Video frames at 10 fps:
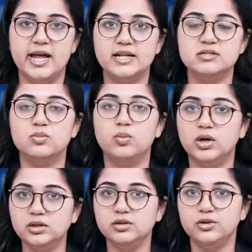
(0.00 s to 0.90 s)
It's
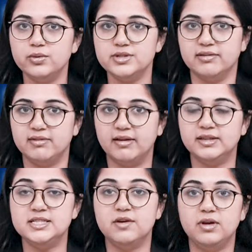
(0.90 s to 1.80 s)
worth noting that
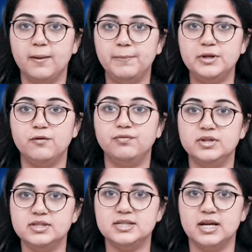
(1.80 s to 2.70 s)
the development of this